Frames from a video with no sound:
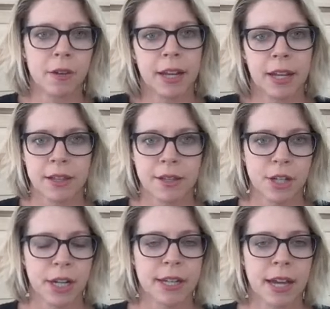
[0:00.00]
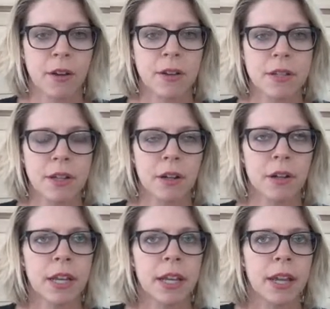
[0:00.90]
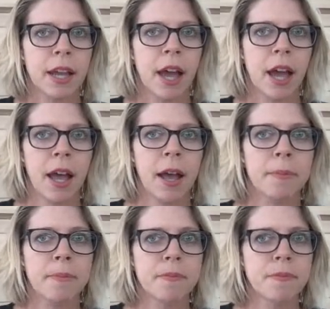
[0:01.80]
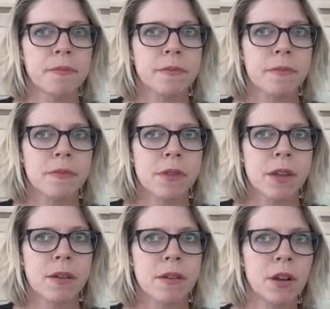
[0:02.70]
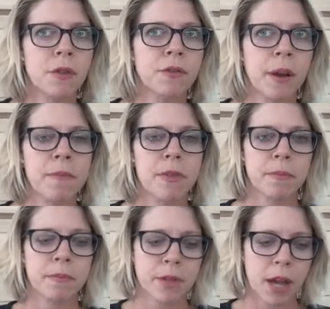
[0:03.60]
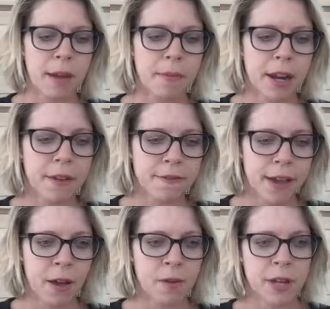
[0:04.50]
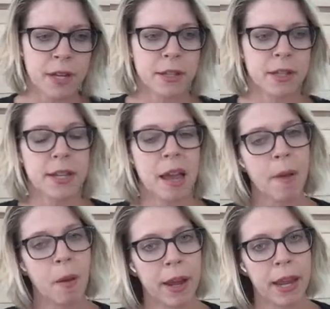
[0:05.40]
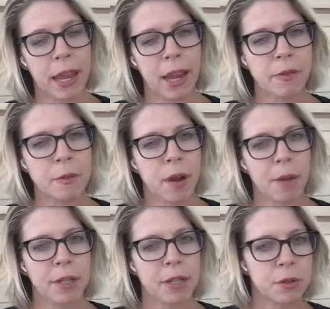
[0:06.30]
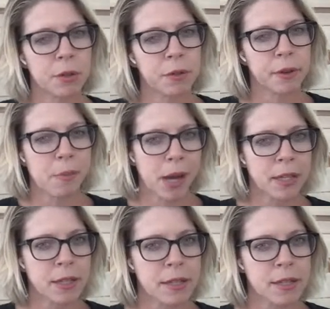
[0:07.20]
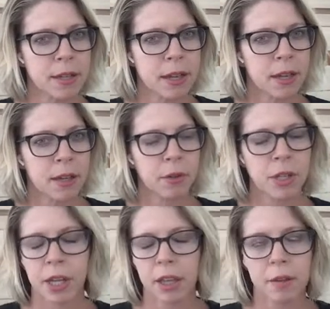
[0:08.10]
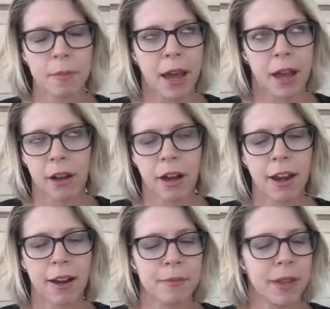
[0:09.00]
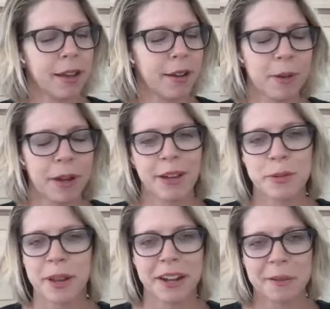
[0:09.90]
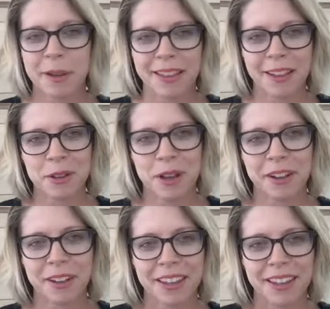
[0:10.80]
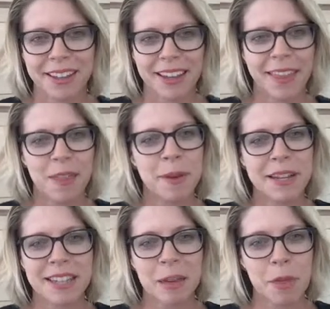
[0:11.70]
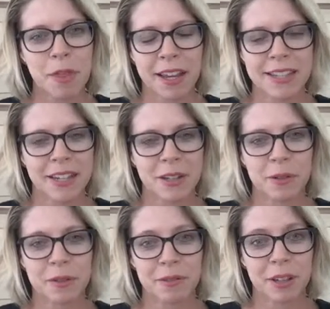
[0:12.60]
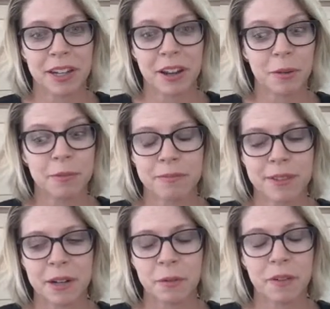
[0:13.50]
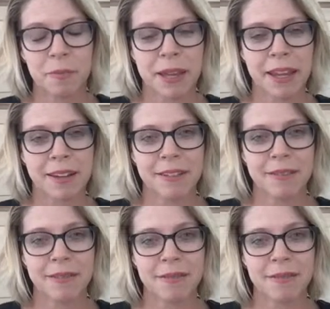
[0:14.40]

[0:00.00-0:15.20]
go and get this checked out. So, from the time that I found it to the time I went in, it was probably 2 to 3 months, which I look back on and I'm like, oh my gosh, why did I wait that long? In the big scheme of things, I don't really know that it would have made